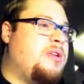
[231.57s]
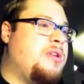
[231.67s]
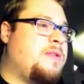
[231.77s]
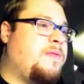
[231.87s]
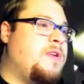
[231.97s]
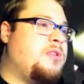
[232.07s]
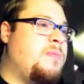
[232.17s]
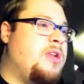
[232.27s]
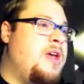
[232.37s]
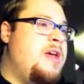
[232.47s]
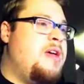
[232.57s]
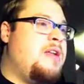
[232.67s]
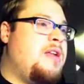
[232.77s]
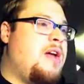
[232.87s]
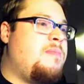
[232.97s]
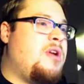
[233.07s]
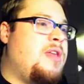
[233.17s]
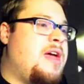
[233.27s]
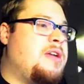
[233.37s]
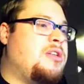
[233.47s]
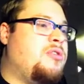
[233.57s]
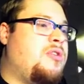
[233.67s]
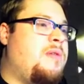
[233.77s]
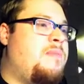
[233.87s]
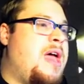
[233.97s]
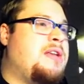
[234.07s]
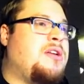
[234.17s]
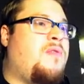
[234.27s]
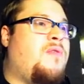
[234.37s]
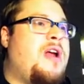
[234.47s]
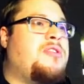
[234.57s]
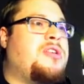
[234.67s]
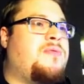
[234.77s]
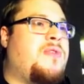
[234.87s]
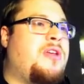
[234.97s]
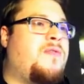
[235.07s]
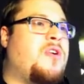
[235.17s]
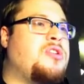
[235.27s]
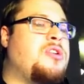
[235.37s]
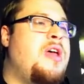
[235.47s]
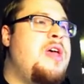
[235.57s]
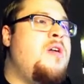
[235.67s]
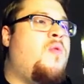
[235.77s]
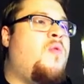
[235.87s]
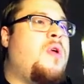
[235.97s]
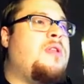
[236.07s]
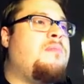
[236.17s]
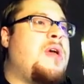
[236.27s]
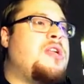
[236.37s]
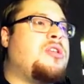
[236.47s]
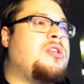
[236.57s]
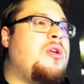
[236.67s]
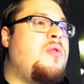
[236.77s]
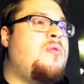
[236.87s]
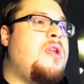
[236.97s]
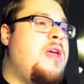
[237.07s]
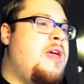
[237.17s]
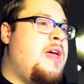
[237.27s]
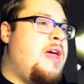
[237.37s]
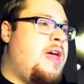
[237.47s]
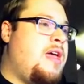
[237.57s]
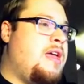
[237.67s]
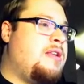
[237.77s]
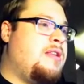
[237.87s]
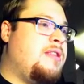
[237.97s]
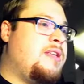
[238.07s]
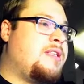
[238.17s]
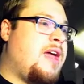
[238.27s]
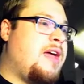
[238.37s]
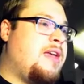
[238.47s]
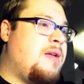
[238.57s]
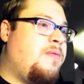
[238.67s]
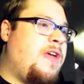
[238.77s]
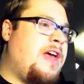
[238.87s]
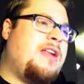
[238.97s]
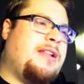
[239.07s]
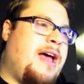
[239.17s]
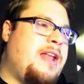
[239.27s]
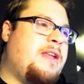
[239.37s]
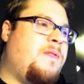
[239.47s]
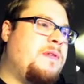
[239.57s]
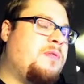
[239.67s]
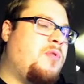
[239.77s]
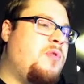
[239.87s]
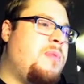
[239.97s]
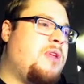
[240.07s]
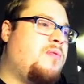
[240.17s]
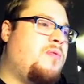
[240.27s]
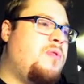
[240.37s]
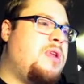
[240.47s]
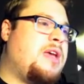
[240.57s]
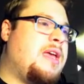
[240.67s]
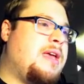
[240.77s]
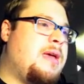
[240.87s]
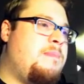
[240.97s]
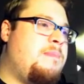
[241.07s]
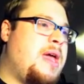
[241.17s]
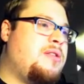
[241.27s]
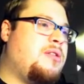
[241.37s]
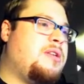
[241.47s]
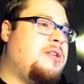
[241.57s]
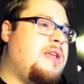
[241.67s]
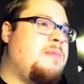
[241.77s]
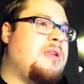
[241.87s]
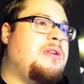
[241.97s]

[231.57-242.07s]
He's a fisherman. Nightmare of the Ashen Dream as our rare, just the regular version. Wind Magic Stone. And this guy again, we've gotten a lot of him, Runic Commander Demon.